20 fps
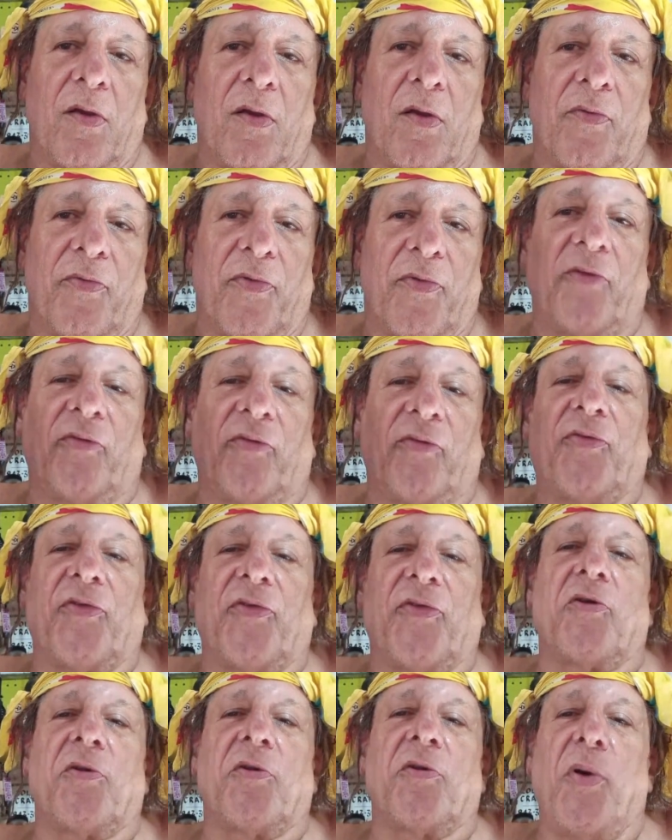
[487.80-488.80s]
this
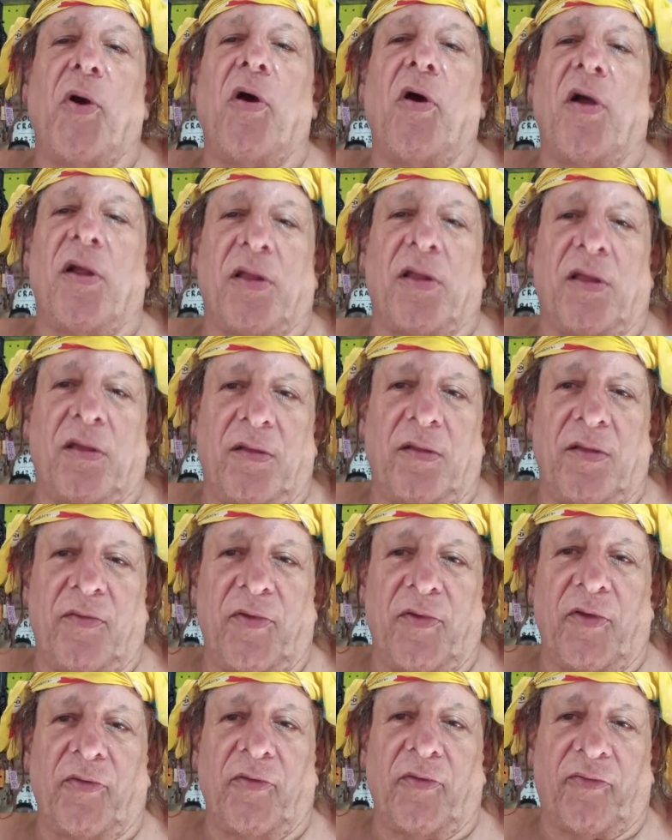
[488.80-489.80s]
third party,
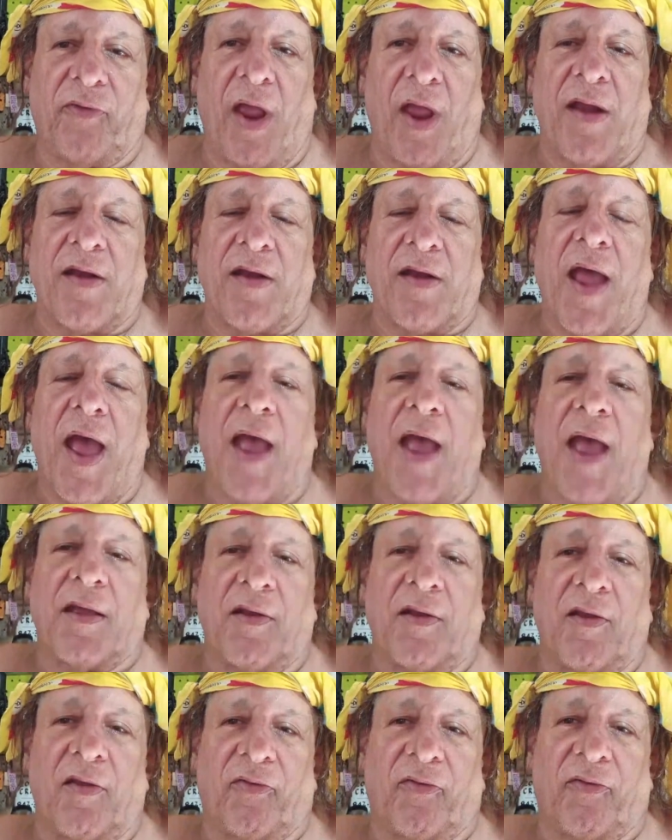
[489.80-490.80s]
this
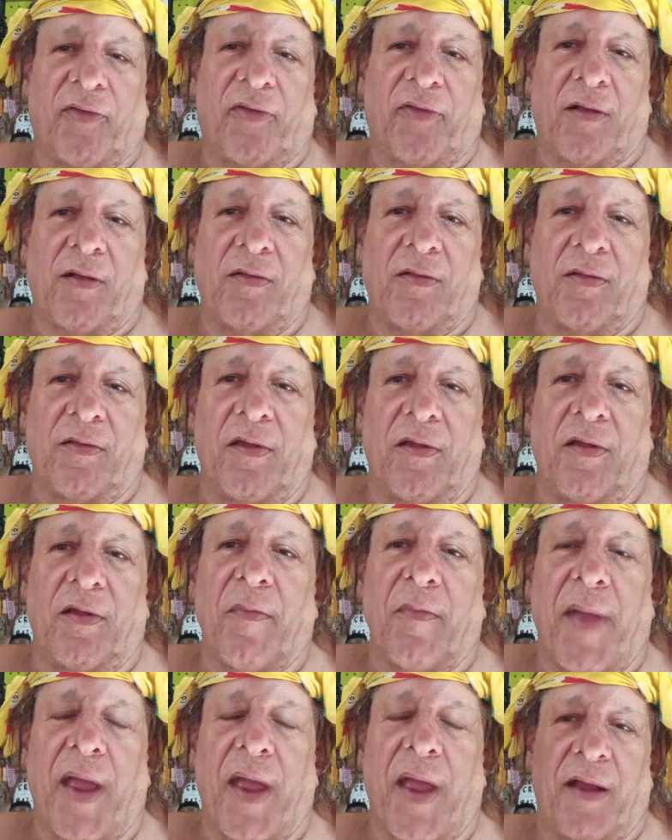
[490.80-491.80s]
antagonistic
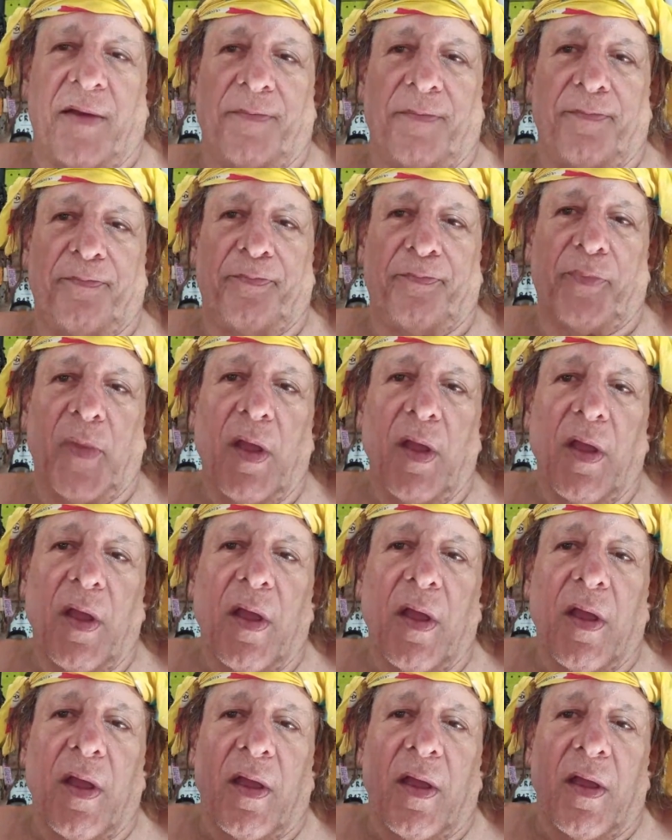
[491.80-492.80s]
little man,
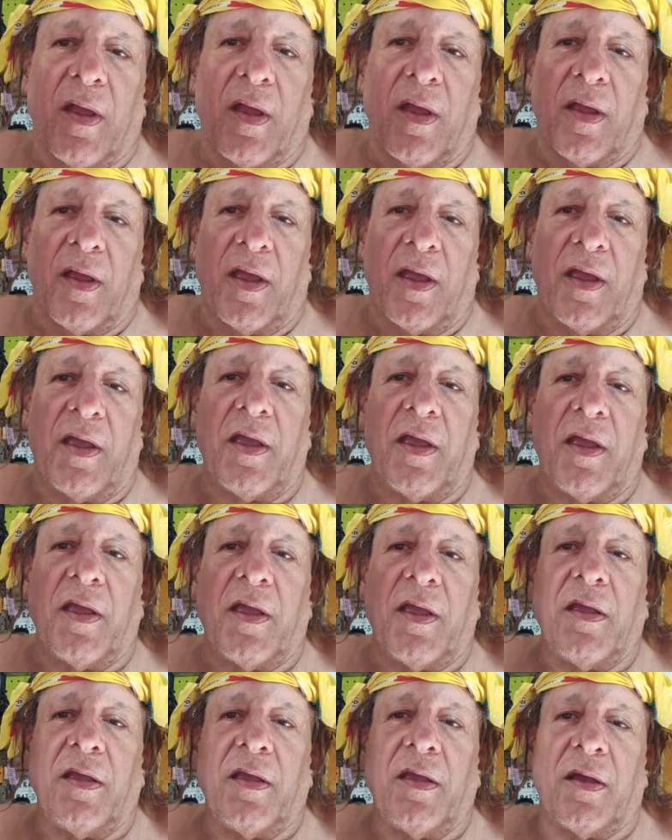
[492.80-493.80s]

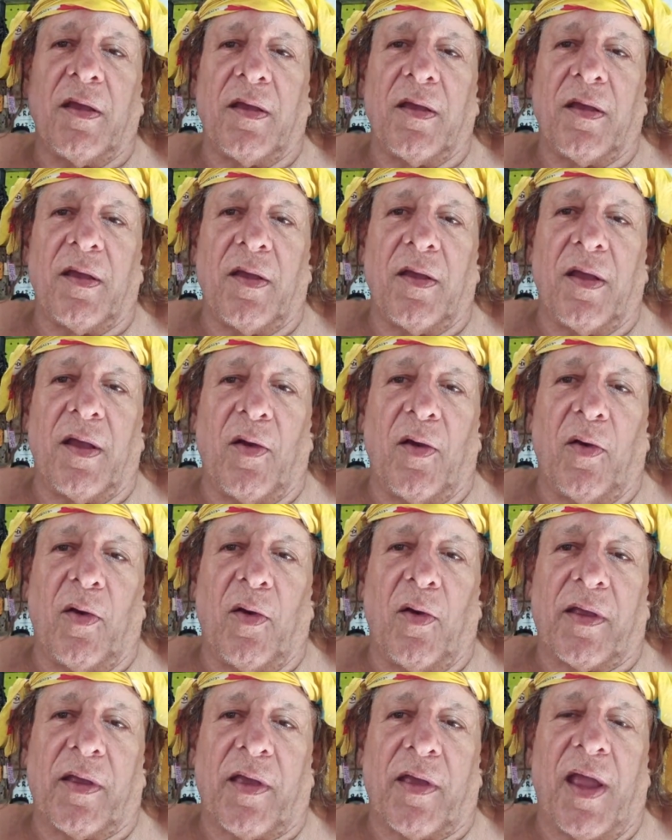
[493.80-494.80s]
he
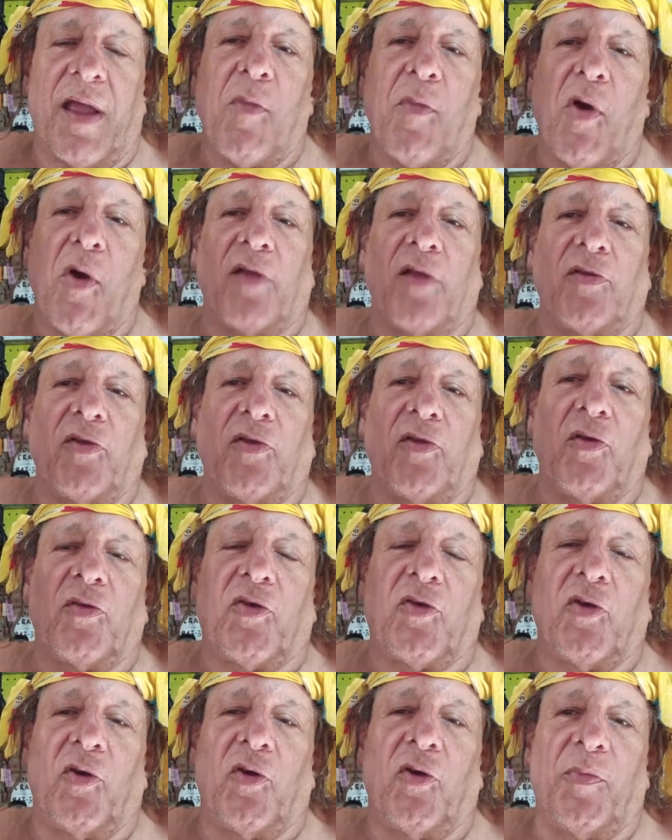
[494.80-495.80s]
came on
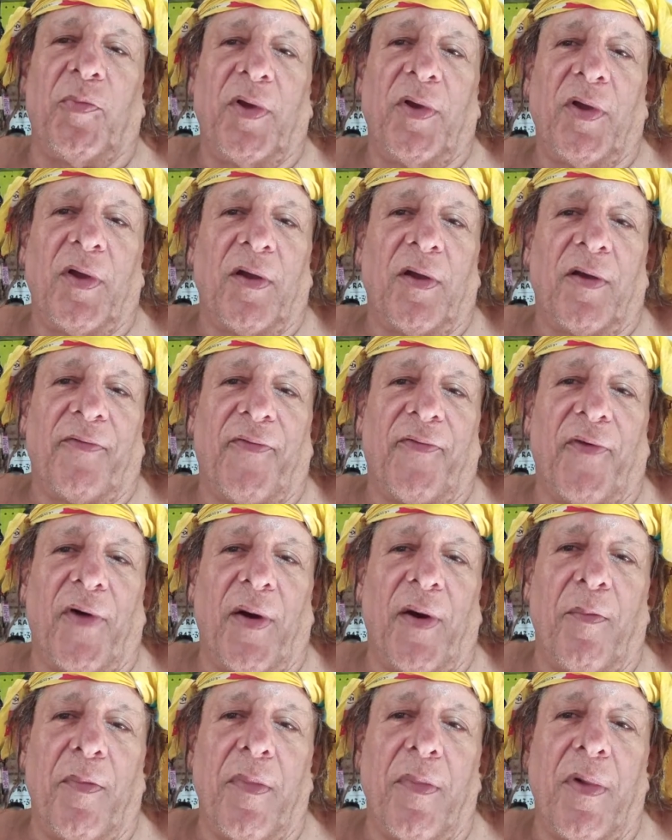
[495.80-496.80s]
YouTube for
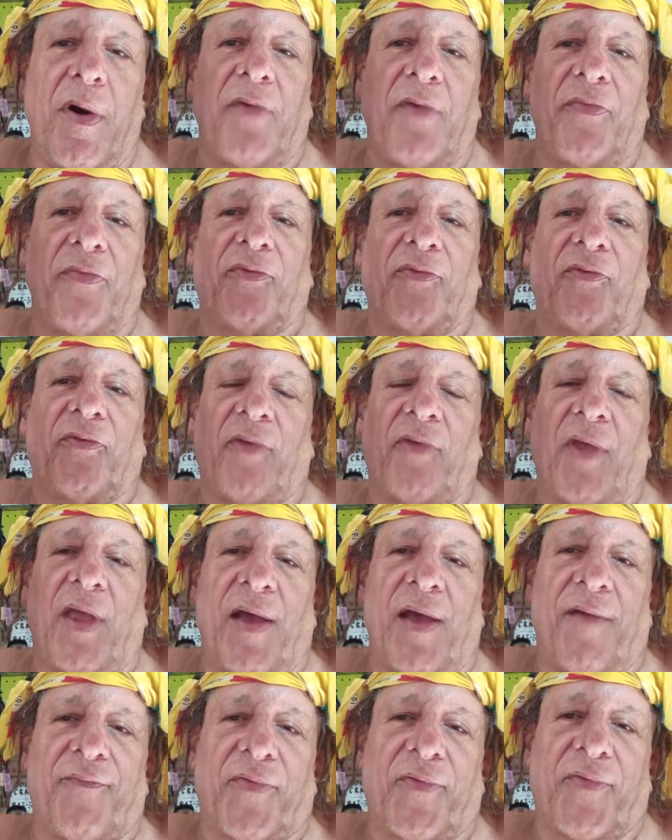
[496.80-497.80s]
months
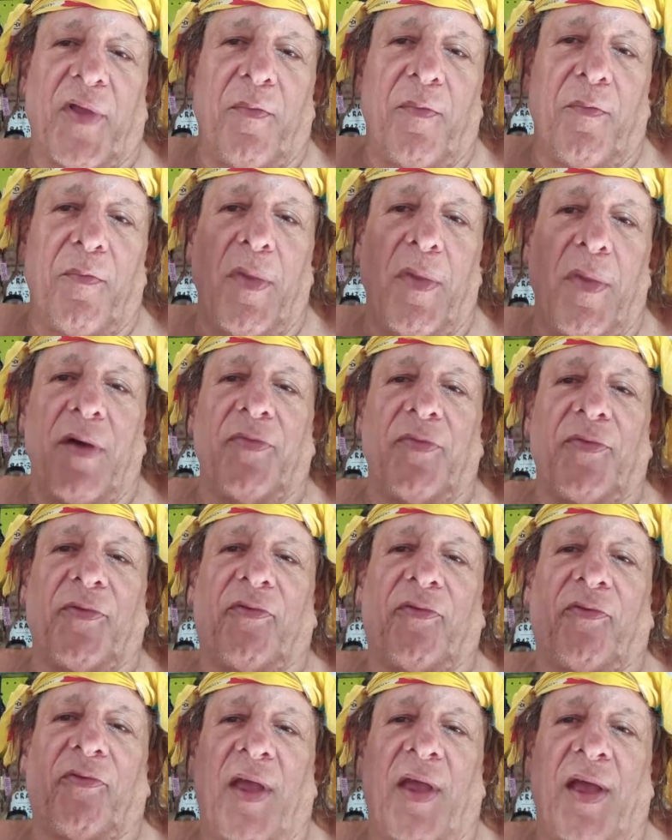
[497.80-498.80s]
after
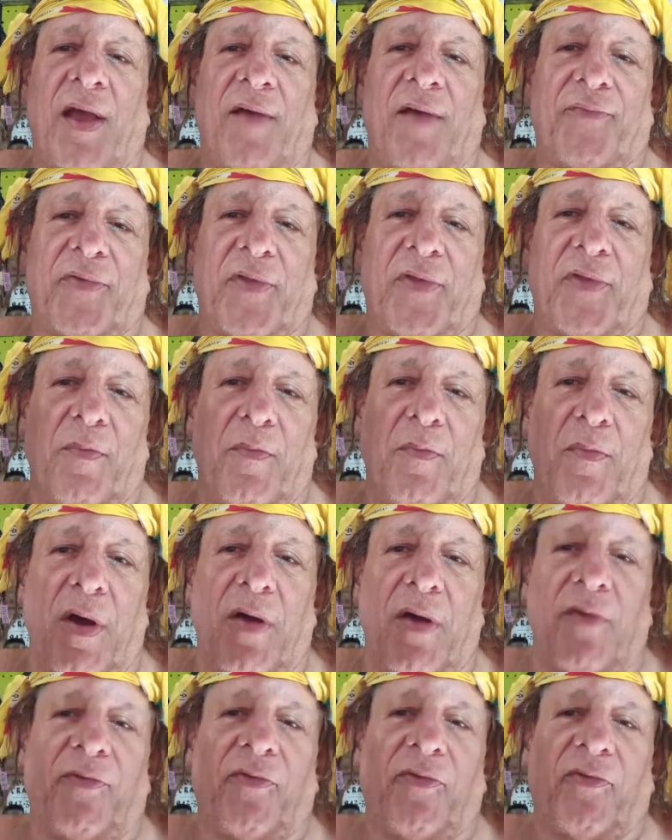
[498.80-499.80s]
months after
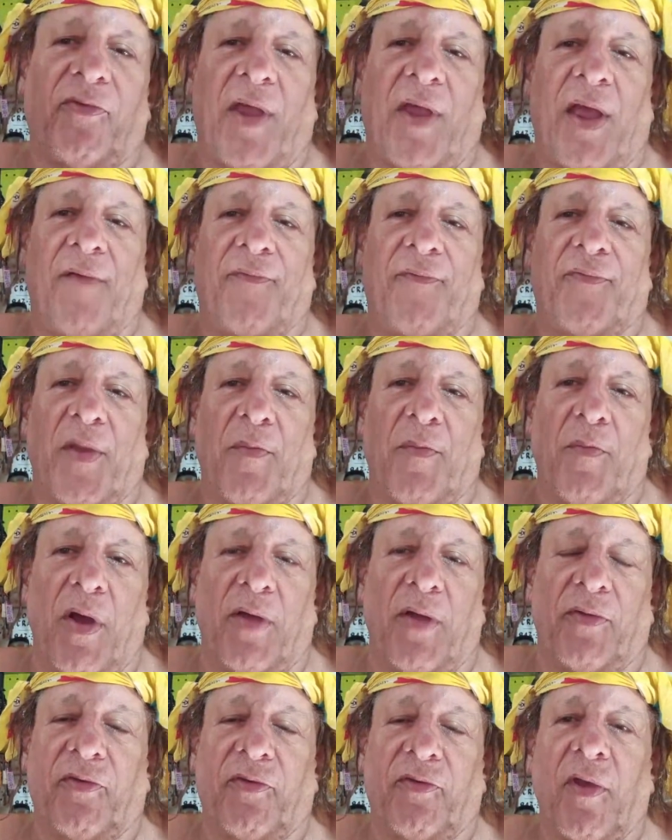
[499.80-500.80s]
months after
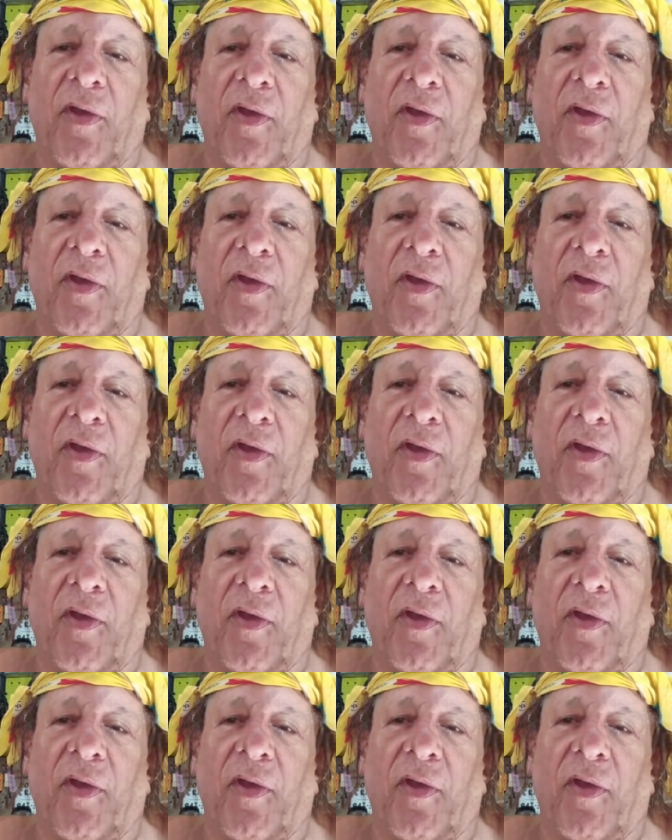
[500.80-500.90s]
months.